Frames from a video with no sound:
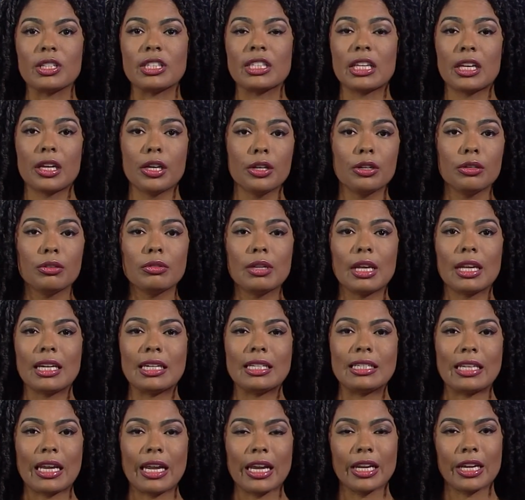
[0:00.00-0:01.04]
was killed
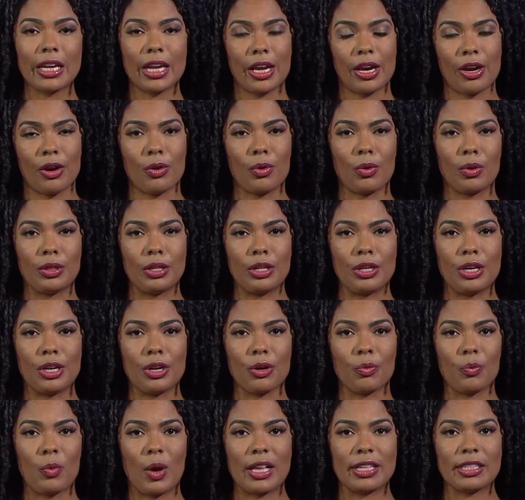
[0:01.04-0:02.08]
at a daycare on the
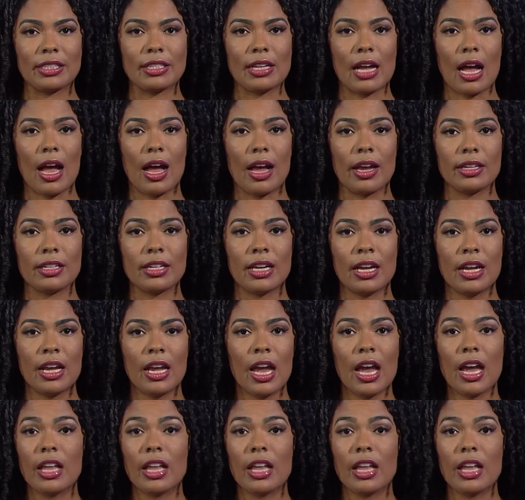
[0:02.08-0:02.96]
near west side